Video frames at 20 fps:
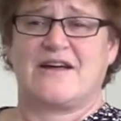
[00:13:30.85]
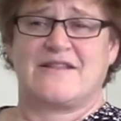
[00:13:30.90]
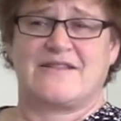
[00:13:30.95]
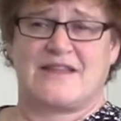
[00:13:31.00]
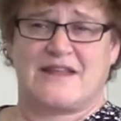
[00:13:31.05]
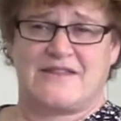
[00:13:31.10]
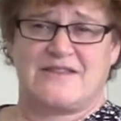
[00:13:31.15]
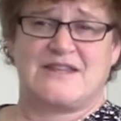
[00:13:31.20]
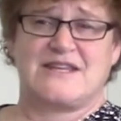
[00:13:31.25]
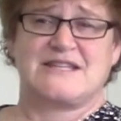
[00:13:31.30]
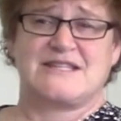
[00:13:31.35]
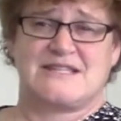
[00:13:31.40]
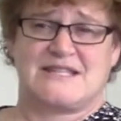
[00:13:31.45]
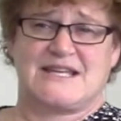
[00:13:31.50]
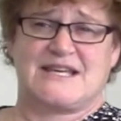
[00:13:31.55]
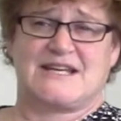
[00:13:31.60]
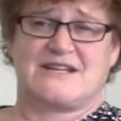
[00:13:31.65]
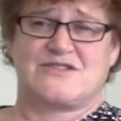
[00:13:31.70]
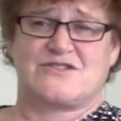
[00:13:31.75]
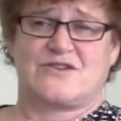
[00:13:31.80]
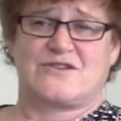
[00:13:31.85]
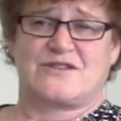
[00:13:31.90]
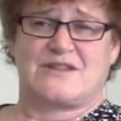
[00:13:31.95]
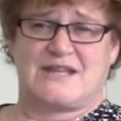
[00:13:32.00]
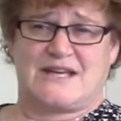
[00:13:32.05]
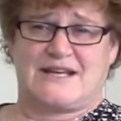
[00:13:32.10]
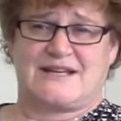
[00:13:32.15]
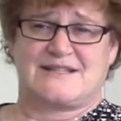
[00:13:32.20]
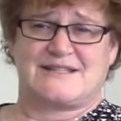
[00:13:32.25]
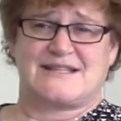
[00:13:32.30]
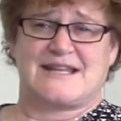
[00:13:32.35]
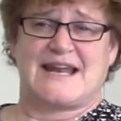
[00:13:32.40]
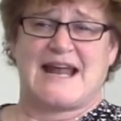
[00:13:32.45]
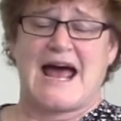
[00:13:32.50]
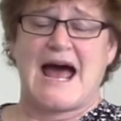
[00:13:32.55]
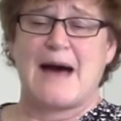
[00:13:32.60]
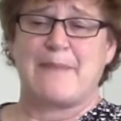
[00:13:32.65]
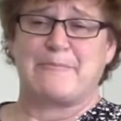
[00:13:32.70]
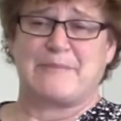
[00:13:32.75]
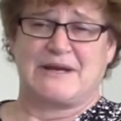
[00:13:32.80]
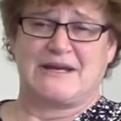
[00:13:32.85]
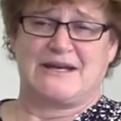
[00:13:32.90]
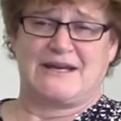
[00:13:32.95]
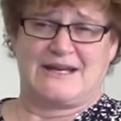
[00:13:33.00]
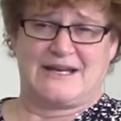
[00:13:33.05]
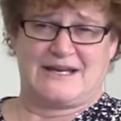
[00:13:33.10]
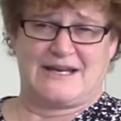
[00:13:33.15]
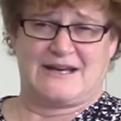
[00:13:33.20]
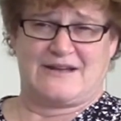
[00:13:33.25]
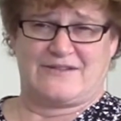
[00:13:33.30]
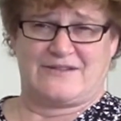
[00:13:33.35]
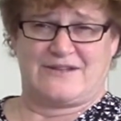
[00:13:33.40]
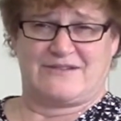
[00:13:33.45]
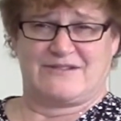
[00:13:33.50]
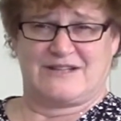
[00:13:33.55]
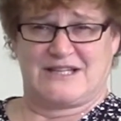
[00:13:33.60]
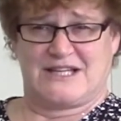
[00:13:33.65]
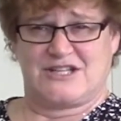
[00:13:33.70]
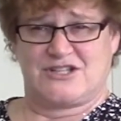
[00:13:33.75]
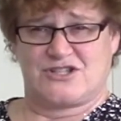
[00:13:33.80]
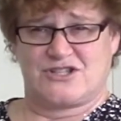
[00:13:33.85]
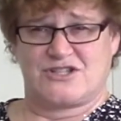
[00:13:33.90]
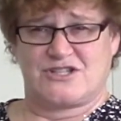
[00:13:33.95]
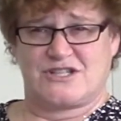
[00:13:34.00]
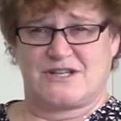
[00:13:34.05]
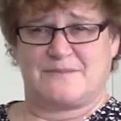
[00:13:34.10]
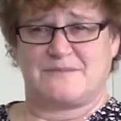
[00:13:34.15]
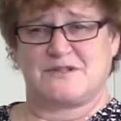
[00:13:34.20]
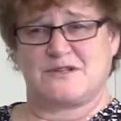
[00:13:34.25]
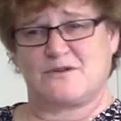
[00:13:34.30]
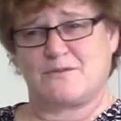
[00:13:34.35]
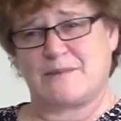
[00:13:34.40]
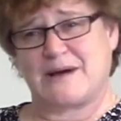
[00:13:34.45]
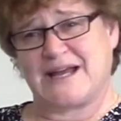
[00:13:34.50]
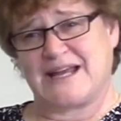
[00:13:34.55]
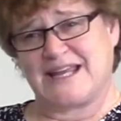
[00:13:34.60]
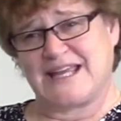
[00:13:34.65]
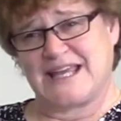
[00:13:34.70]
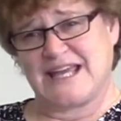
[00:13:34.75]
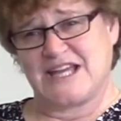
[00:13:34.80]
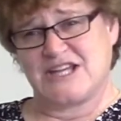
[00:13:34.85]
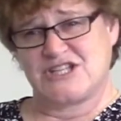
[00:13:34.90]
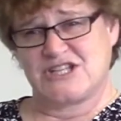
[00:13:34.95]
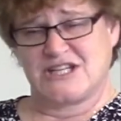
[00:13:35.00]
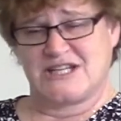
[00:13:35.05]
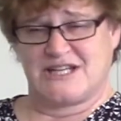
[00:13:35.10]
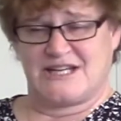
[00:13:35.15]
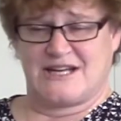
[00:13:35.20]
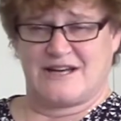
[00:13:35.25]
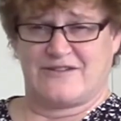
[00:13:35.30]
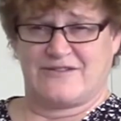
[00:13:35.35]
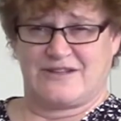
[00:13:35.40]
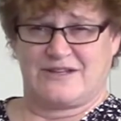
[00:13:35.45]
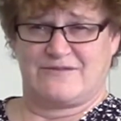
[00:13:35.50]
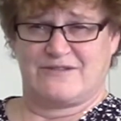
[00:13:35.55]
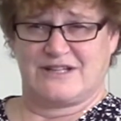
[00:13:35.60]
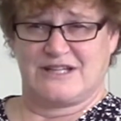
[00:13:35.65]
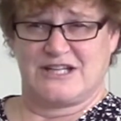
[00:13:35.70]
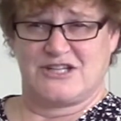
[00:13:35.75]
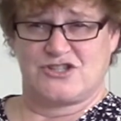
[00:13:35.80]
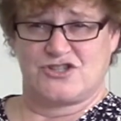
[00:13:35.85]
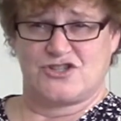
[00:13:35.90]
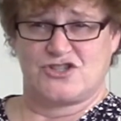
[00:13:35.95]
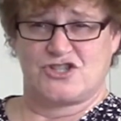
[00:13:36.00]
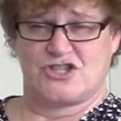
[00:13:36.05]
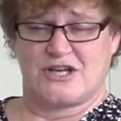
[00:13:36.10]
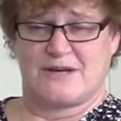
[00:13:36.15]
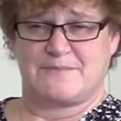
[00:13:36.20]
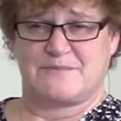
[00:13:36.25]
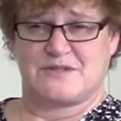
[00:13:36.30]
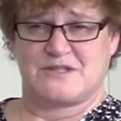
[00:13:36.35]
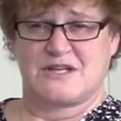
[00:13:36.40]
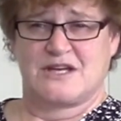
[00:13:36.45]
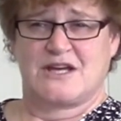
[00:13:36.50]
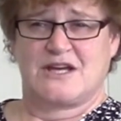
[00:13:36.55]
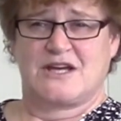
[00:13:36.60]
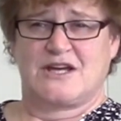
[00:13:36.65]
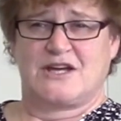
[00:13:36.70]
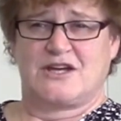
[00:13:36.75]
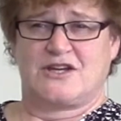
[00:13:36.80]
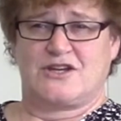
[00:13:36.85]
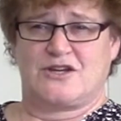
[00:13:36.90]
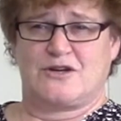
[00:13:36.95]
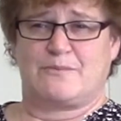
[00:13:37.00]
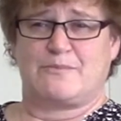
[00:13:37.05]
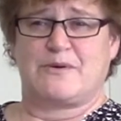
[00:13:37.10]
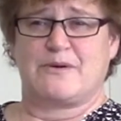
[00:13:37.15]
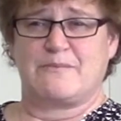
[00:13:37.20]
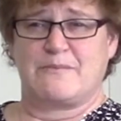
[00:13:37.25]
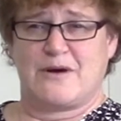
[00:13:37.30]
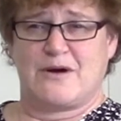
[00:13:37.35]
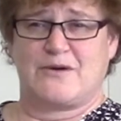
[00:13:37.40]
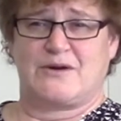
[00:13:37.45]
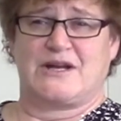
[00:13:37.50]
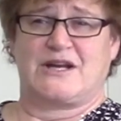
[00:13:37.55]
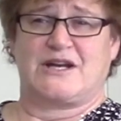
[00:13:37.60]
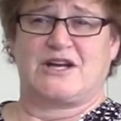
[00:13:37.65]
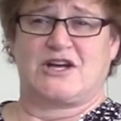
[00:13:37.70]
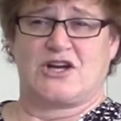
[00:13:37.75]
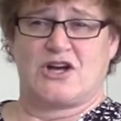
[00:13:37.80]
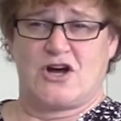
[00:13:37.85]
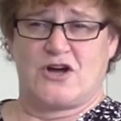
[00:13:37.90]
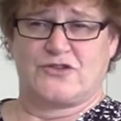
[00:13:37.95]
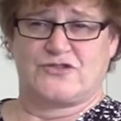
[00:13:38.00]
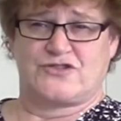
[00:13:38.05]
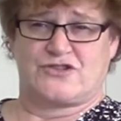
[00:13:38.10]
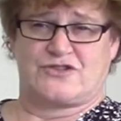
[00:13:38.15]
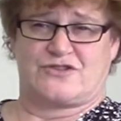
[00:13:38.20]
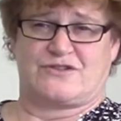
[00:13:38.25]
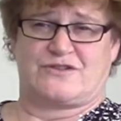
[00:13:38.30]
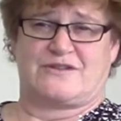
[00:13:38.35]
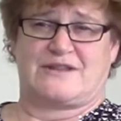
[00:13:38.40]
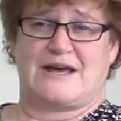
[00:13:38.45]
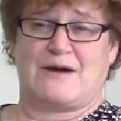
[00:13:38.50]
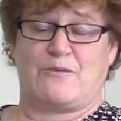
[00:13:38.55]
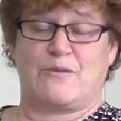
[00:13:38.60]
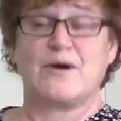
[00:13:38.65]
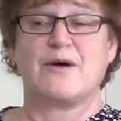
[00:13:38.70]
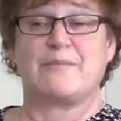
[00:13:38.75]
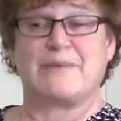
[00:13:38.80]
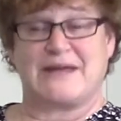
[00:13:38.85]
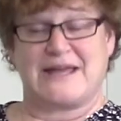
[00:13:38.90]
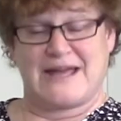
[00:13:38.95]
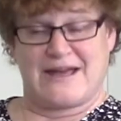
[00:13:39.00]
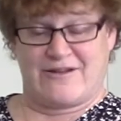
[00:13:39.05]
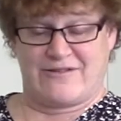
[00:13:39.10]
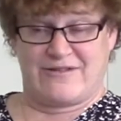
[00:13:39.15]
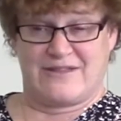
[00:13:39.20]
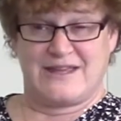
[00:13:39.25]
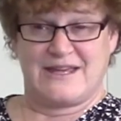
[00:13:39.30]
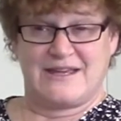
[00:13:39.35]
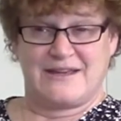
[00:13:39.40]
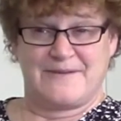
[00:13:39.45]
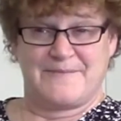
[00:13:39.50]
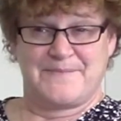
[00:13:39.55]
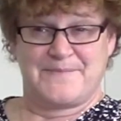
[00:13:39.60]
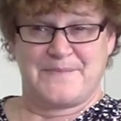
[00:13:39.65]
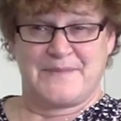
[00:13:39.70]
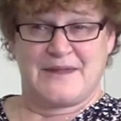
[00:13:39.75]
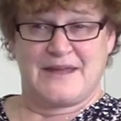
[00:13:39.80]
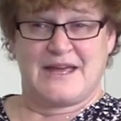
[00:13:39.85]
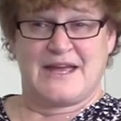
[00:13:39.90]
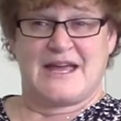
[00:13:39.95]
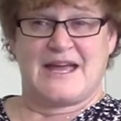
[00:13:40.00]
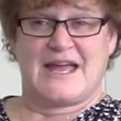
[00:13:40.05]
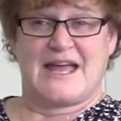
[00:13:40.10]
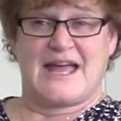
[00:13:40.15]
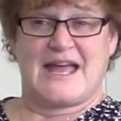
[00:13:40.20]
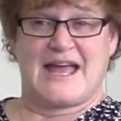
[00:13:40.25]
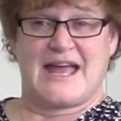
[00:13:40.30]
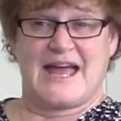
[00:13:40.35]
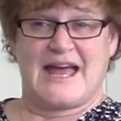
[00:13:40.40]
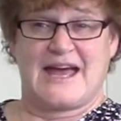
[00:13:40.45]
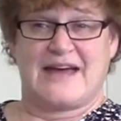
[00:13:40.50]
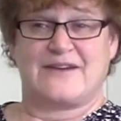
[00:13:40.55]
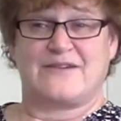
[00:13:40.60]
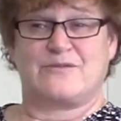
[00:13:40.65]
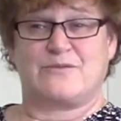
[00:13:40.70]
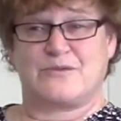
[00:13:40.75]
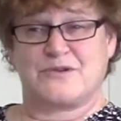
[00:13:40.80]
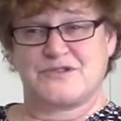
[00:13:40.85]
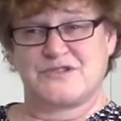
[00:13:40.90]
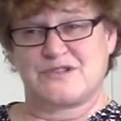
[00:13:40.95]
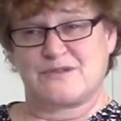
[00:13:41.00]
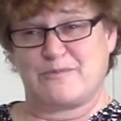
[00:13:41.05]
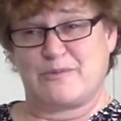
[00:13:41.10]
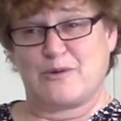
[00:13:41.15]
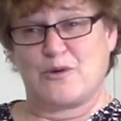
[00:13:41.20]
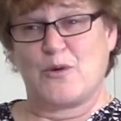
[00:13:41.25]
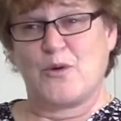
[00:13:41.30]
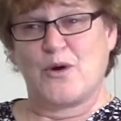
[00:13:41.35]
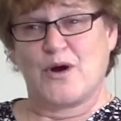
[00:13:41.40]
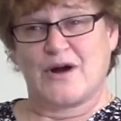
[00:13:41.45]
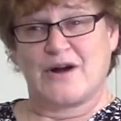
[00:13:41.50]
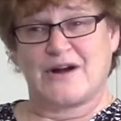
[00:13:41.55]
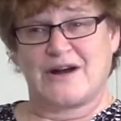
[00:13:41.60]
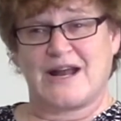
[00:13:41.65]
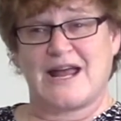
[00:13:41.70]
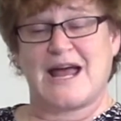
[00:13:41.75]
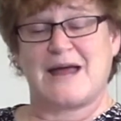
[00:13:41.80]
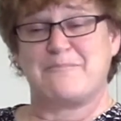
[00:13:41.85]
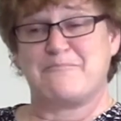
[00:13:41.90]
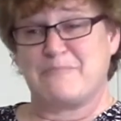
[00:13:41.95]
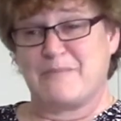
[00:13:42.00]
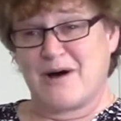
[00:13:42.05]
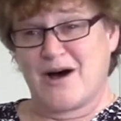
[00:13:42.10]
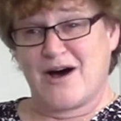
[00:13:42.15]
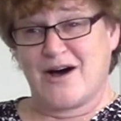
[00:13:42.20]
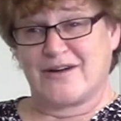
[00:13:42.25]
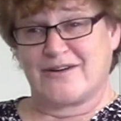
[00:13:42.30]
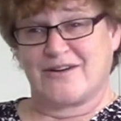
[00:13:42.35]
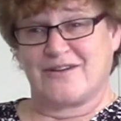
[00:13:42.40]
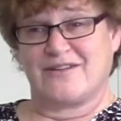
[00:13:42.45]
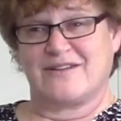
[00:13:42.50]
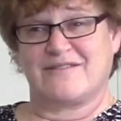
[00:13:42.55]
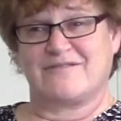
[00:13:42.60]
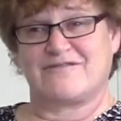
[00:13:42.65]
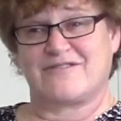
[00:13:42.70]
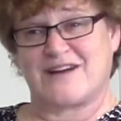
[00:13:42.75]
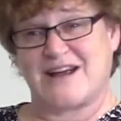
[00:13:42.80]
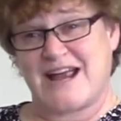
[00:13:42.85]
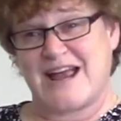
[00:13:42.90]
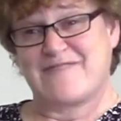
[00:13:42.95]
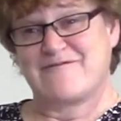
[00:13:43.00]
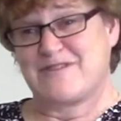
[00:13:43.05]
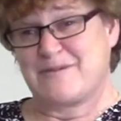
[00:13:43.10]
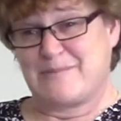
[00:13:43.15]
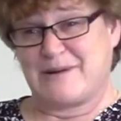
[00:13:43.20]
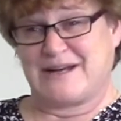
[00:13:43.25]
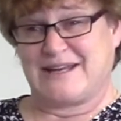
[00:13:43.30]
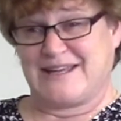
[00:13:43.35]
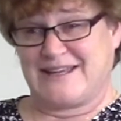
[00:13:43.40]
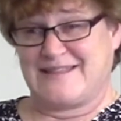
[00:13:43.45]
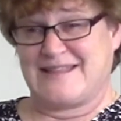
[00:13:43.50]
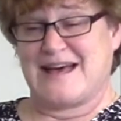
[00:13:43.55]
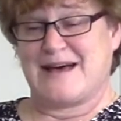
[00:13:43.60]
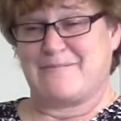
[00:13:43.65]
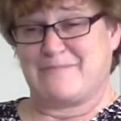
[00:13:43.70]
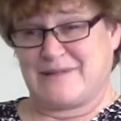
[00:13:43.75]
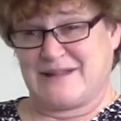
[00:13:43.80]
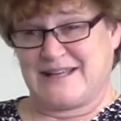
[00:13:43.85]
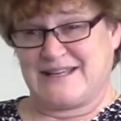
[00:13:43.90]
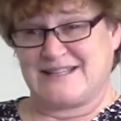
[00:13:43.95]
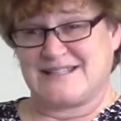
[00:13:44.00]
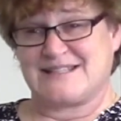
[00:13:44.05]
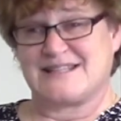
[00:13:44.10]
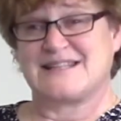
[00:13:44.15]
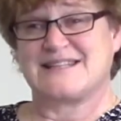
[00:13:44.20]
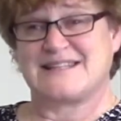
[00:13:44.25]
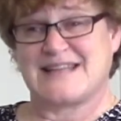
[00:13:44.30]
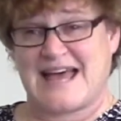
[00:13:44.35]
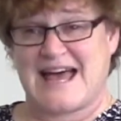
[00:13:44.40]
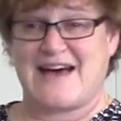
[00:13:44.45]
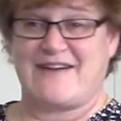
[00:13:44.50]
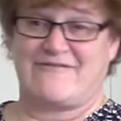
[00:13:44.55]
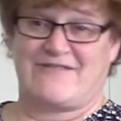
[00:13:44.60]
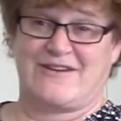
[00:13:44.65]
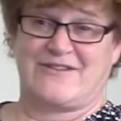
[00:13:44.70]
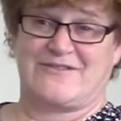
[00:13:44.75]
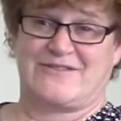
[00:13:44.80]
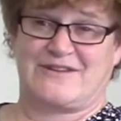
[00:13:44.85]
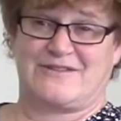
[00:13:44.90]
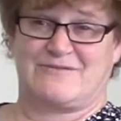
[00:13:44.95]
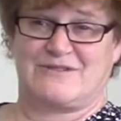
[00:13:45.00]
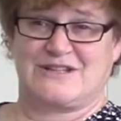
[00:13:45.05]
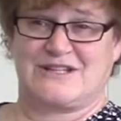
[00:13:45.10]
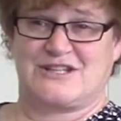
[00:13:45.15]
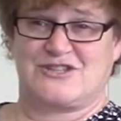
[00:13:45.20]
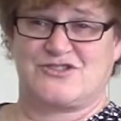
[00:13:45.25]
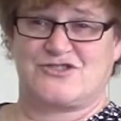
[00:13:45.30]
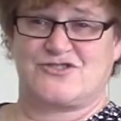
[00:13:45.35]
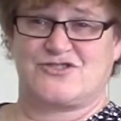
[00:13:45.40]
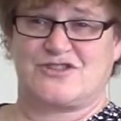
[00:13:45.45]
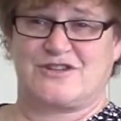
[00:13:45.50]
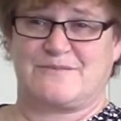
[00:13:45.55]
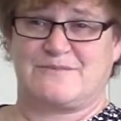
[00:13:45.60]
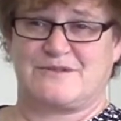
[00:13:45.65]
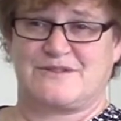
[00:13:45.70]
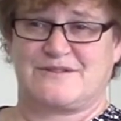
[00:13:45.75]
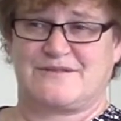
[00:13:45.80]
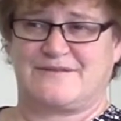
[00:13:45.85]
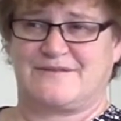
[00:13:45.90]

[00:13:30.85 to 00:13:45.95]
But these things are things that happen in healthy relationships. So by engaging in healthy relationships, you're promoting a culture that will be healthy and will support and model for everybody in that place to have healthy relationships.